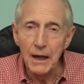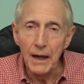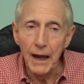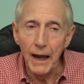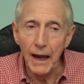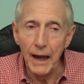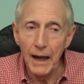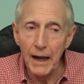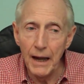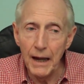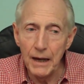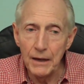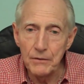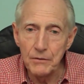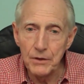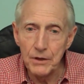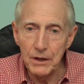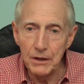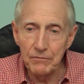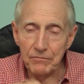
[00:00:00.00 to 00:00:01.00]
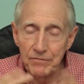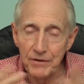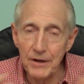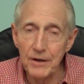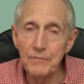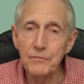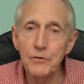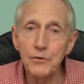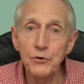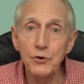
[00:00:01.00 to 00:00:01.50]
and the
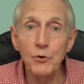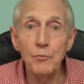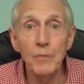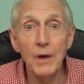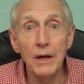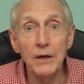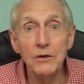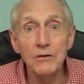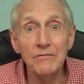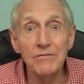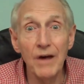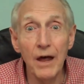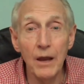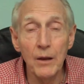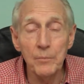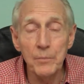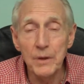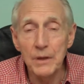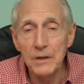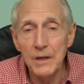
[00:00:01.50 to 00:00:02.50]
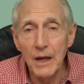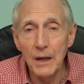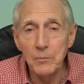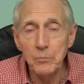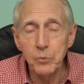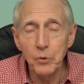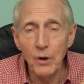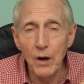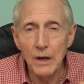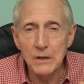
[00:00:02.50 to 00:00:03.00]
fever you may develop in
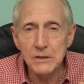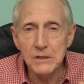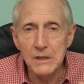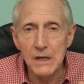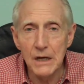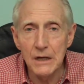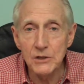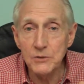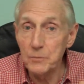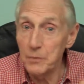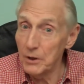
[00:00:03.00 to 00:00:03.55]
that process,